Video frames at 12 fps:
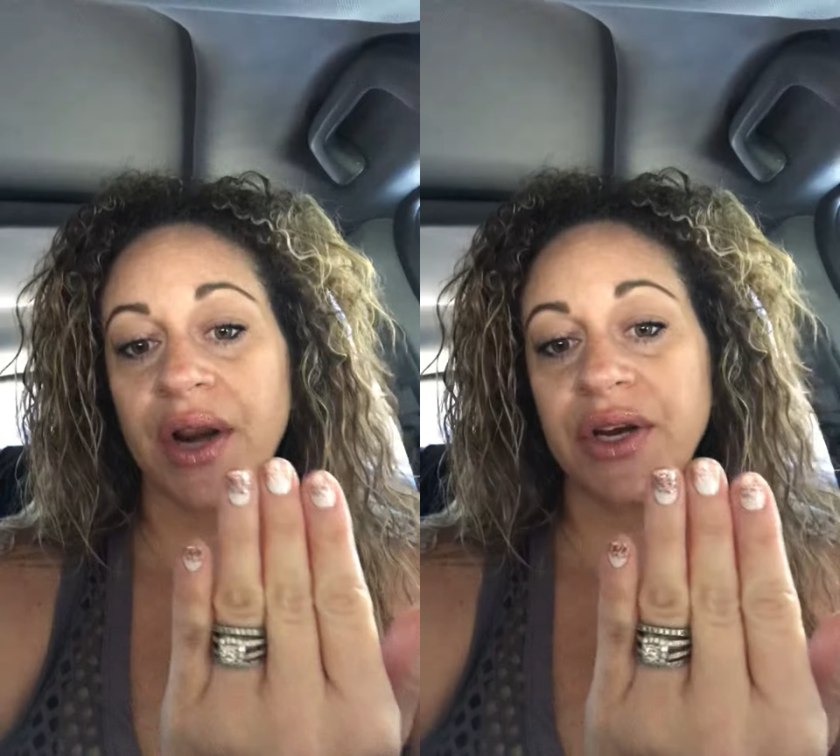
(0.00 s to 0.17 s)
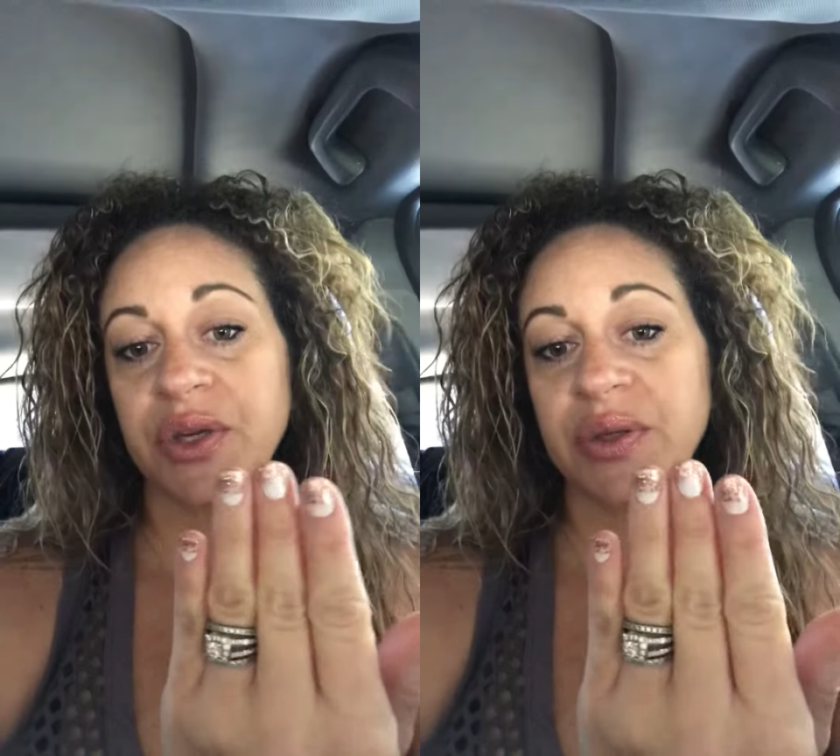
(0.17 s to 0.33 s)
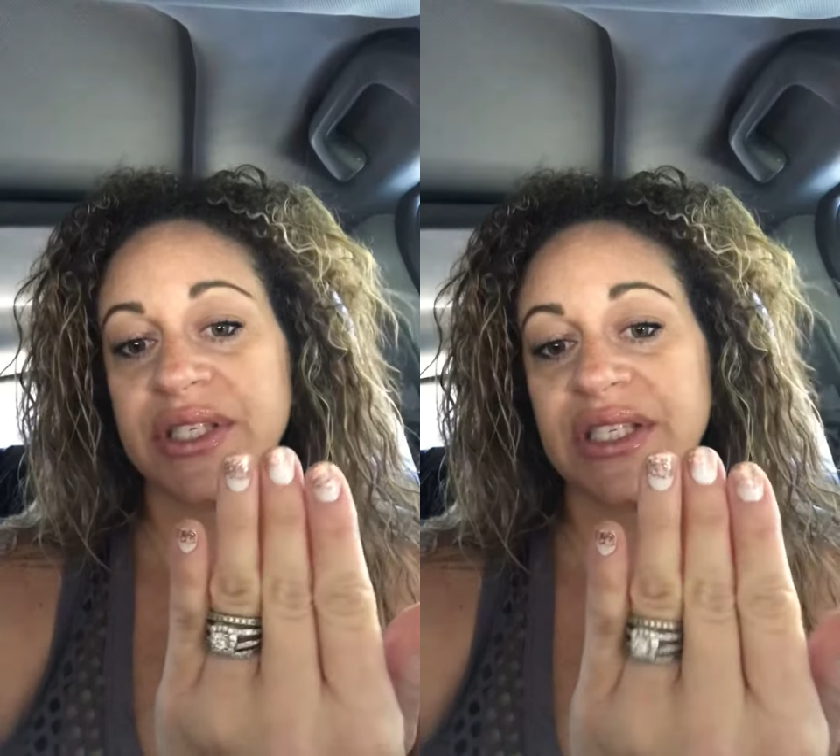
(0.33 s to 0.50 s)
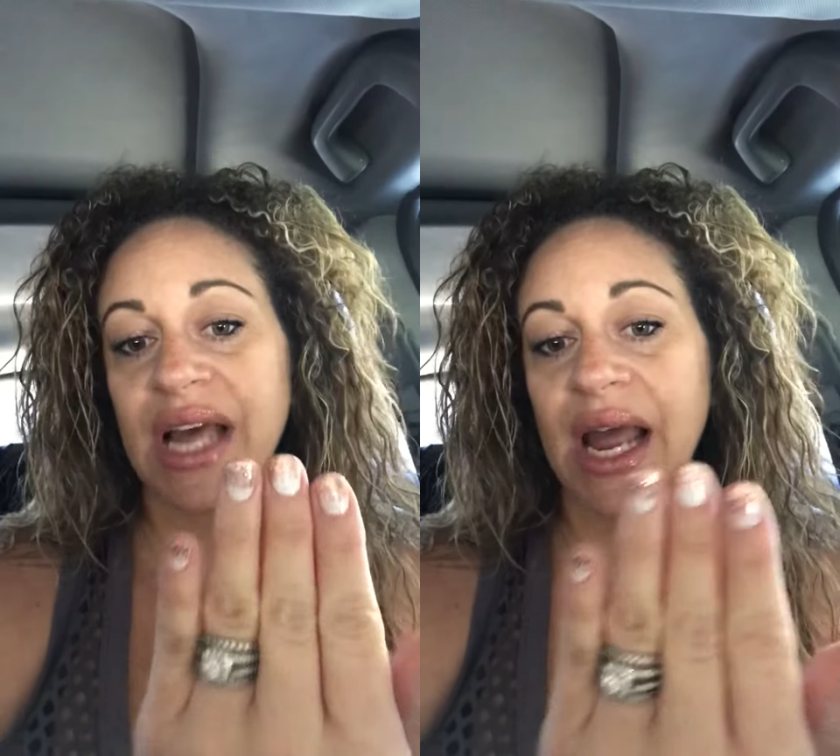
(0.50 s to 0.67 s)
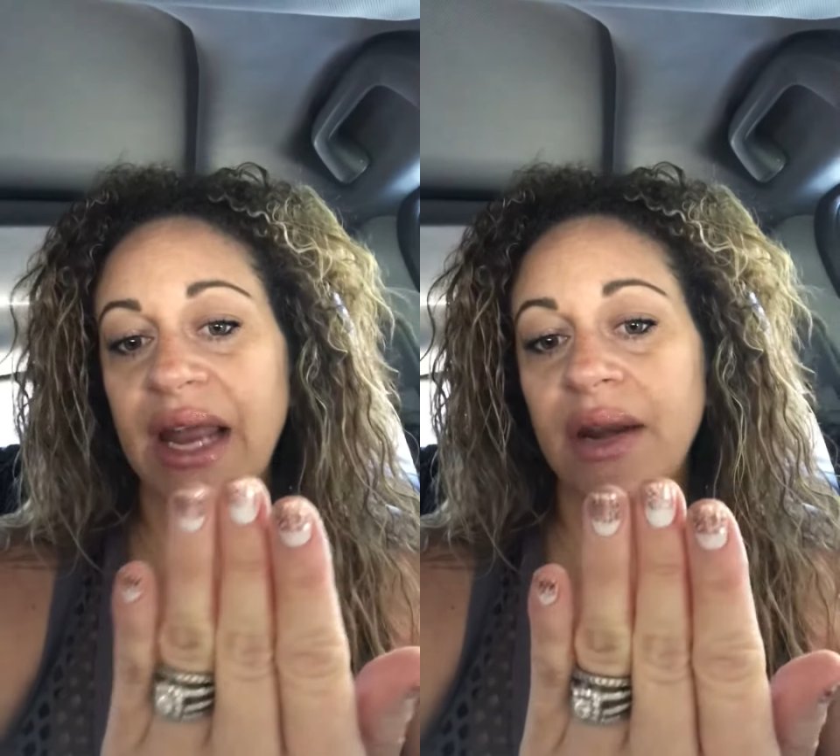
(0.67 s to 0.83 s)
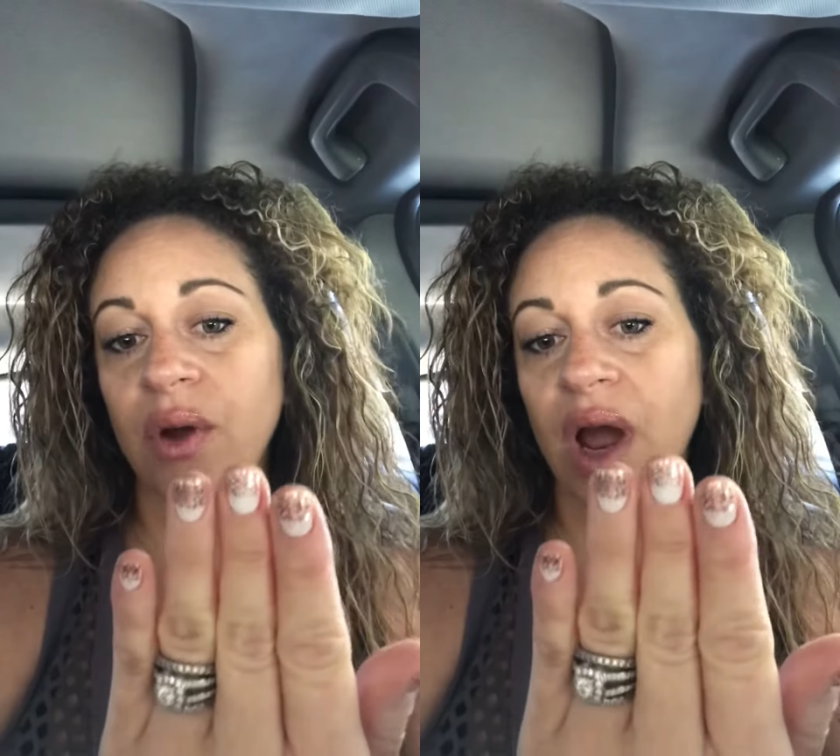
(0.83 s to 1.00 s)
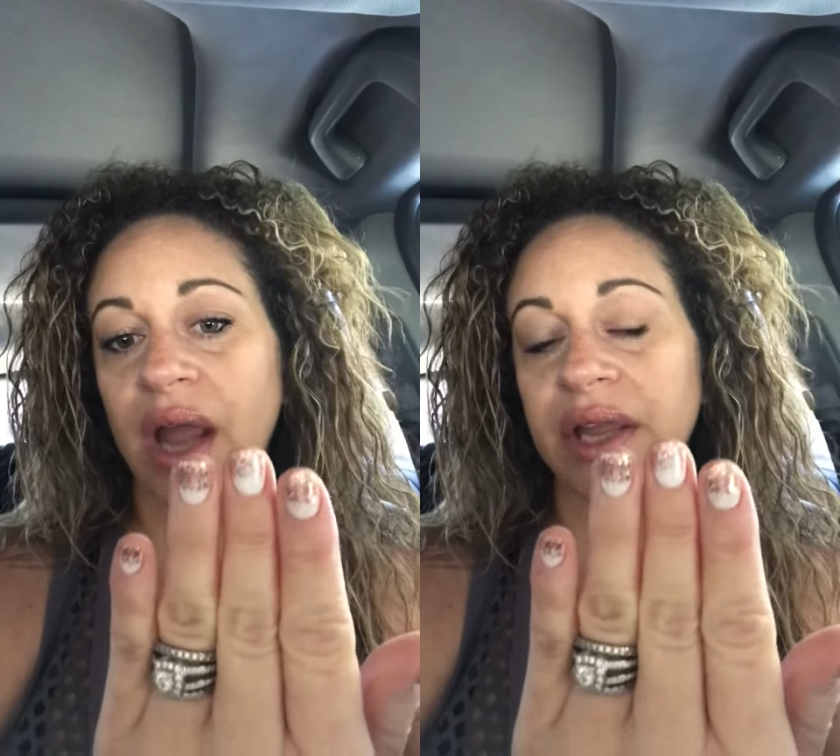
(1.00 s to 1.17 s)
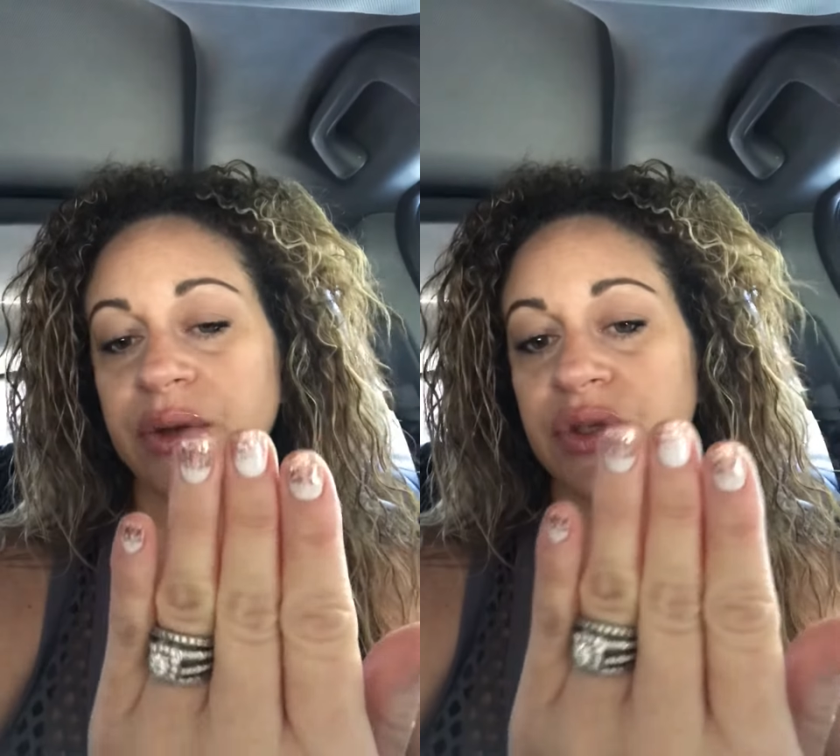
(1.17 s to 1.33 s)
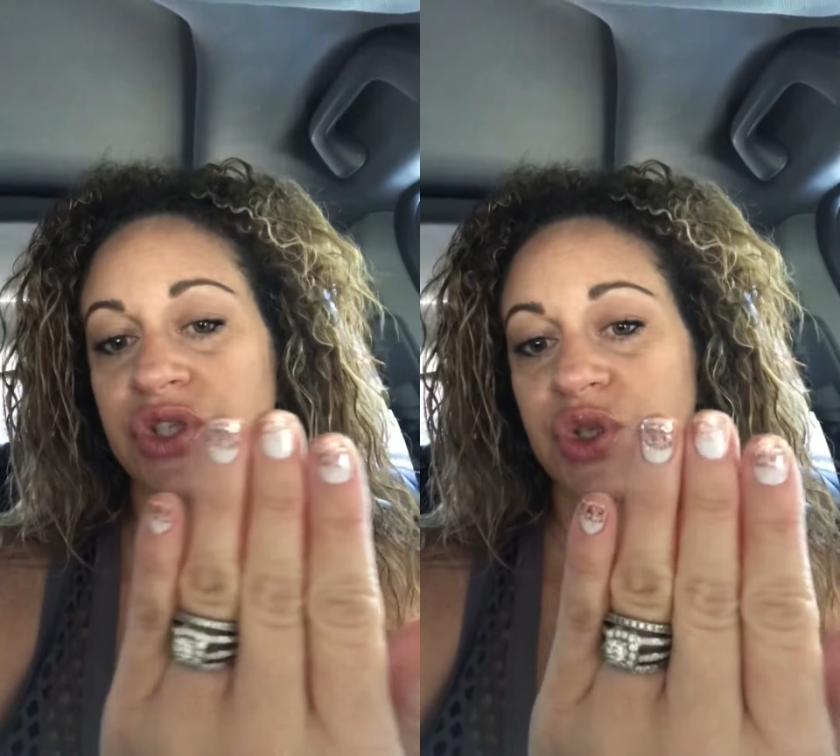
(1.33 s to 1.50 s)
a new set. I
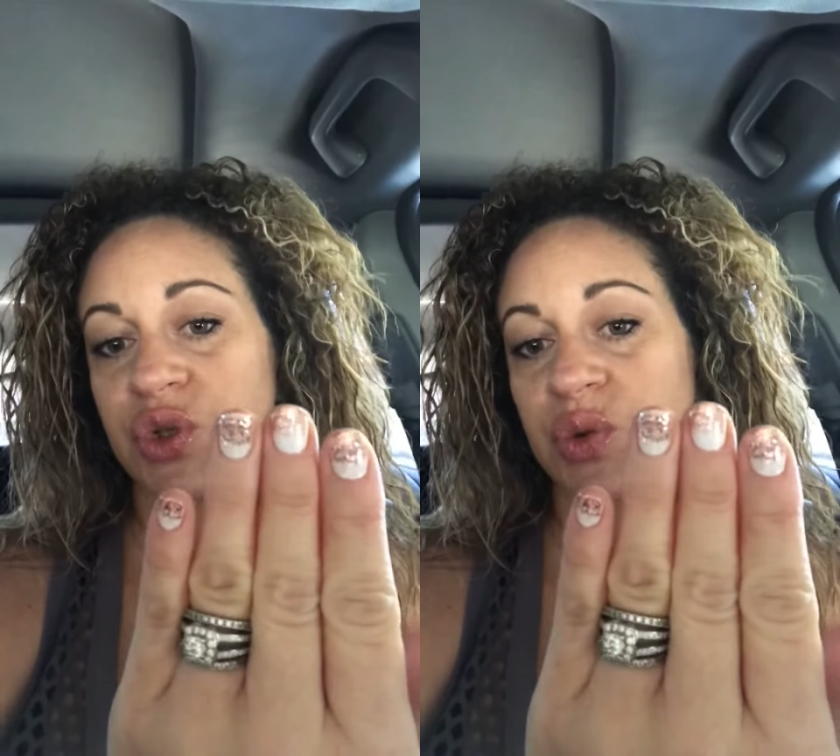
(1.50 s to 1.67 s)
used